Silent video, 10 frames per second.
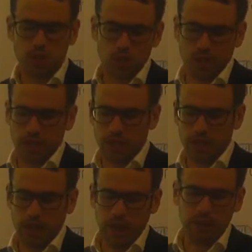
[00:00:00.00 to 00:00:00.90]

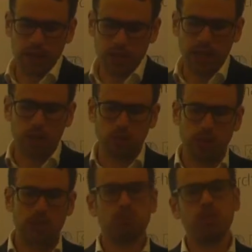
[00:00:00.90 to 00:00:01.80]
during a cycle
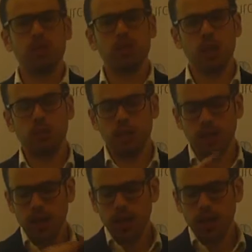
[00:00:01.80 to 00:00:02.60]
which is predetermined.